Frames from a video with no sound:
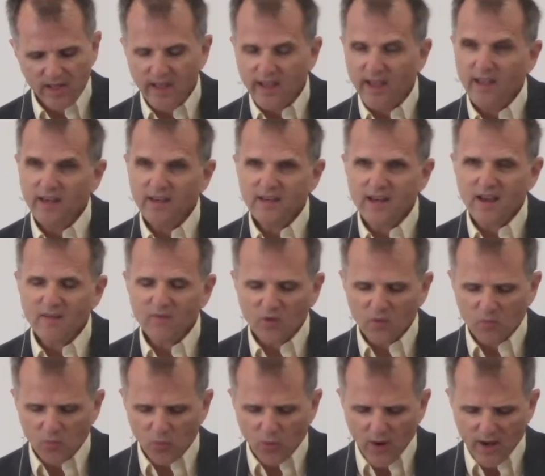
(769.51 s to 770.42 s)
had
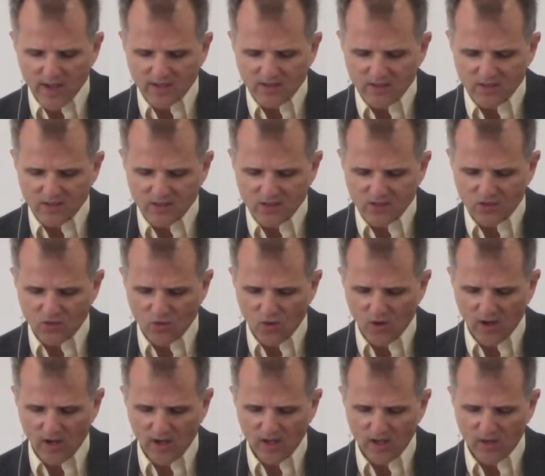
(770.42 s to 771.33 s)
never pressed the
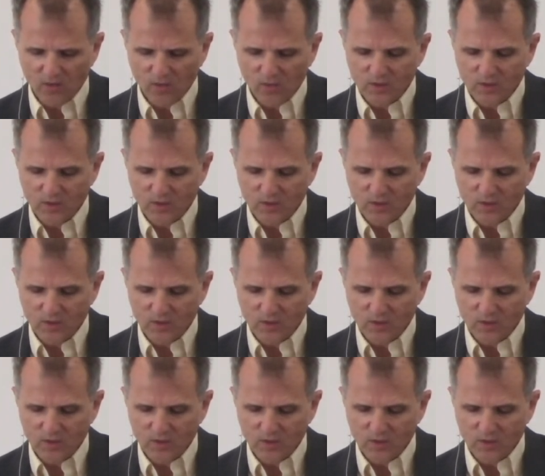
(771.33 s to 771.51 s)
soil